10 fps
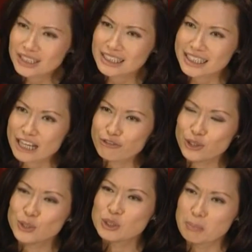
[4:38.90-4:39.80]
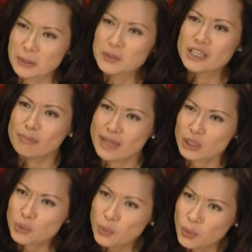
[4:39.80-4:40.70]
did it take for you to build up that
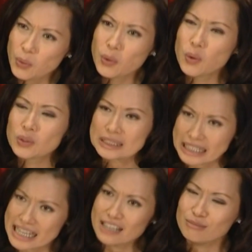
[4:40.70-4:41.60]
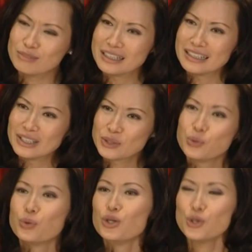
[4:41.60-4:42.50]
core team who
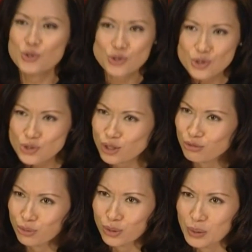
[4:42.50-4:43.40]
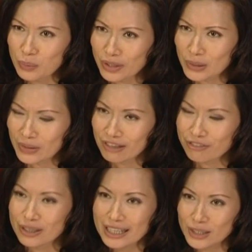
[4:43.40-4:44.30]
were used to the sort of grueling work you, give,
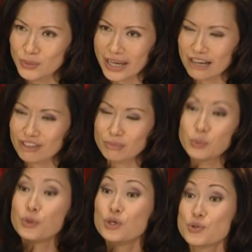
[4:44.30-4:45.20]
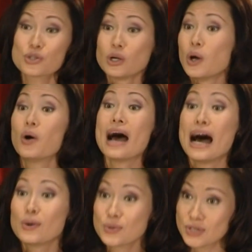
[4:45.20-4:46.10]
you gave them, who were used to the long
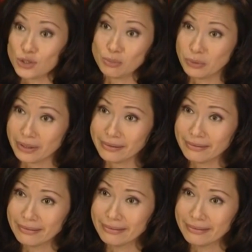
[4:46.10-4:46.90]
hours that you put in?